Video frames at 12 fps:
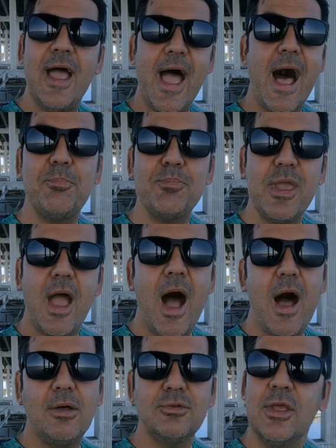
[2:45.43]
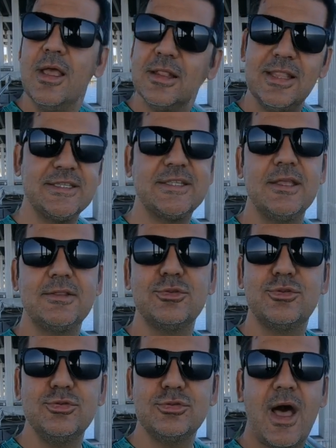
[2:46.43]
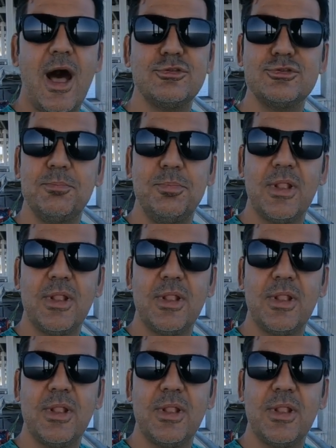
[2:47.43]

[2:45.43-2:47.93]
Help me out. Let's get to 2,000